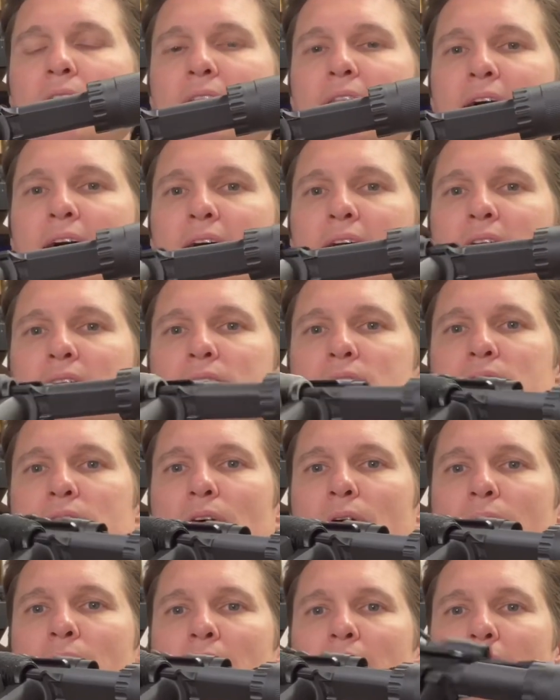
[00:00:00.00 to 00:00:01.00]
that.
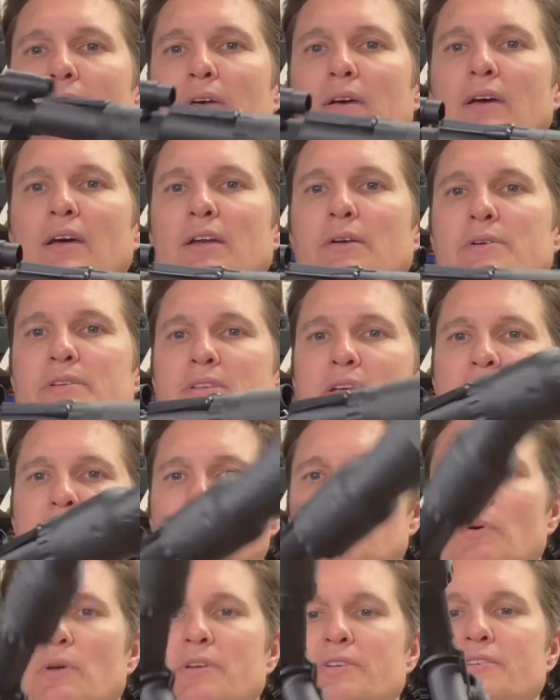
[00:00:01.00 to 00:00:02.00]
So anyways, I
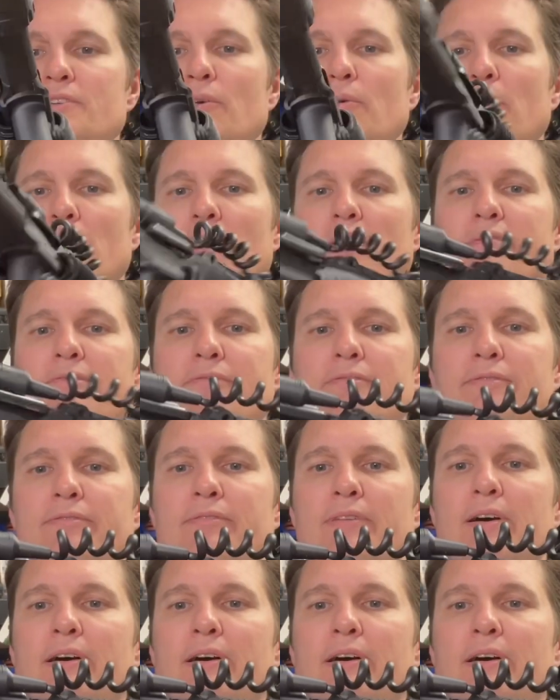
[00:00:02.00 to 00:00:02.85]
just wanted to show it off.